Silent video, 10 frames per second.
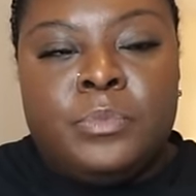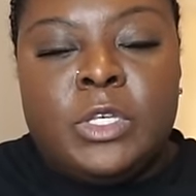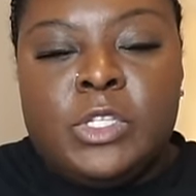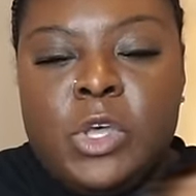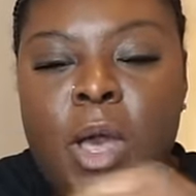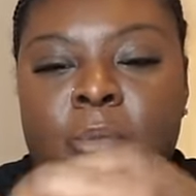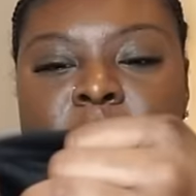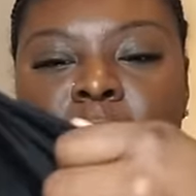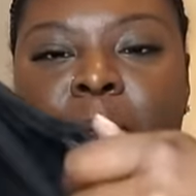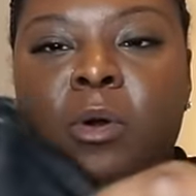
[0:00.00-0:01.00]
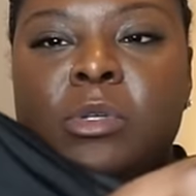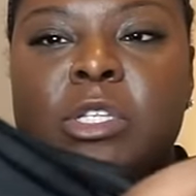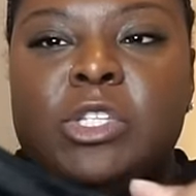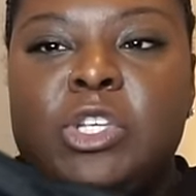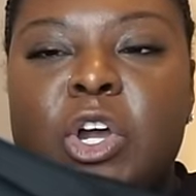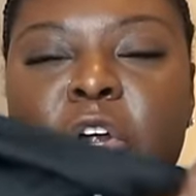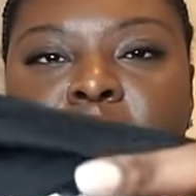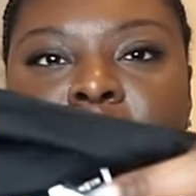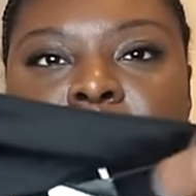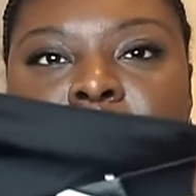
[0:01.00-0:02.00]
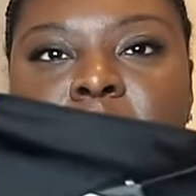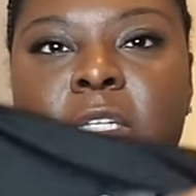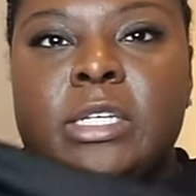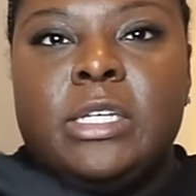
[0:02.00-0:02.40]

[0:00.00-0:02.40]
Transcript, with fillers: So I was supposed to turn it